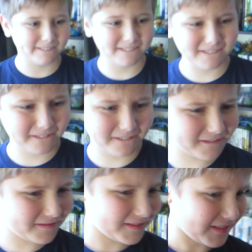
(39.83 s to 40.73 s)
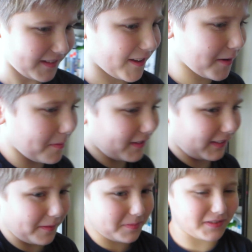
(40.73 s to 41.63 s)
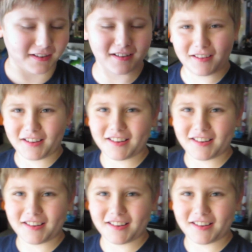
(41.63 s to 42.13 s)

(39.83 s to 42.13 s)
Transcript: Leah, back up. You put Let lipstick on.